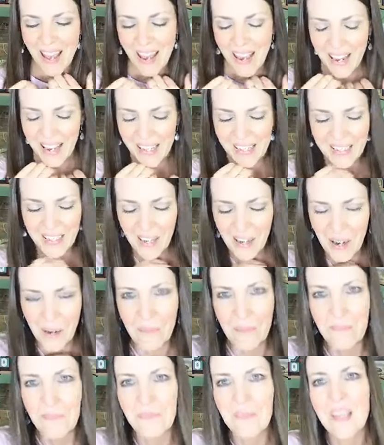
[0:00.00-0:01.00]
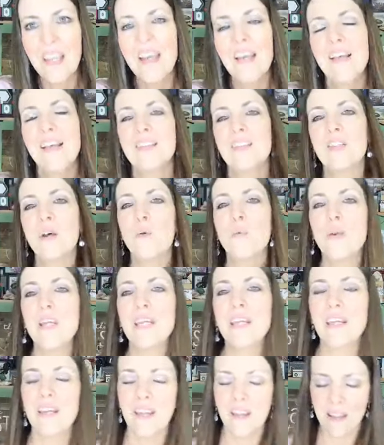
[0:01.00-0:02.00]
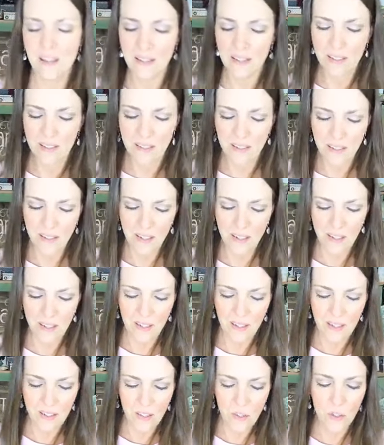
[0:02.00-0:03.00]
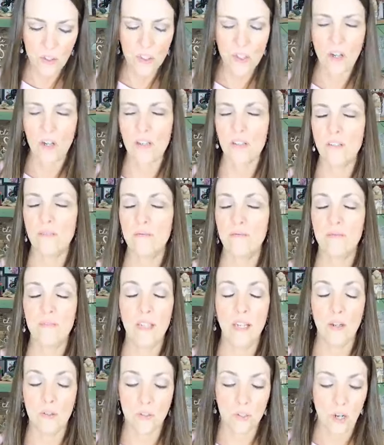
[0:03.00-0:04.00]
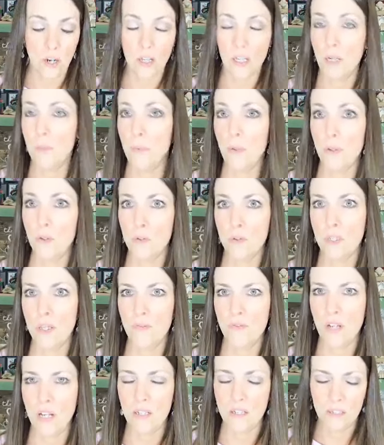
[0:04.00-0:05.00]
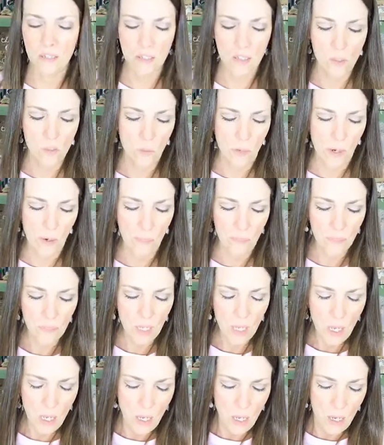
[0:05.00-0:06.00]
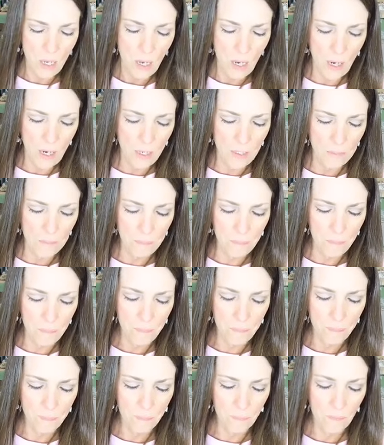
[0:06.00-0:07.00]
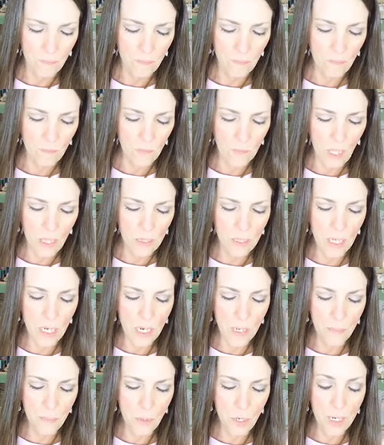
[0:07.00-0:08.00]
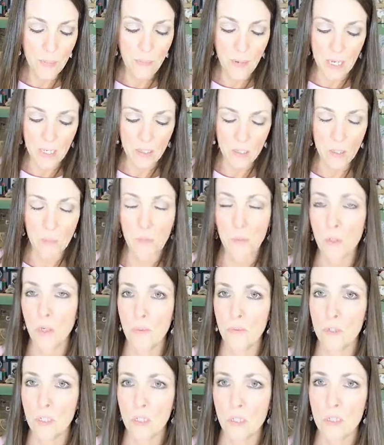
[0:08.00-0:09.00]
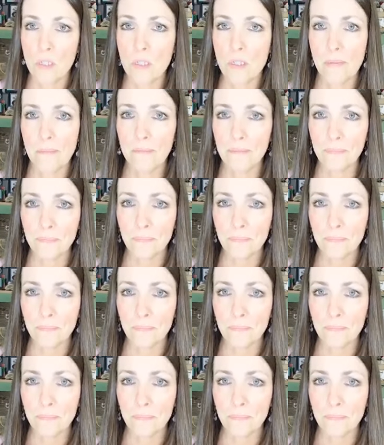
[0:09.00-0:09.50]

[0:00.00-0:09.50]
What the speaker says: And so we can, you can start, stocking up on those gift ideas as well. The prepaid subscriptions,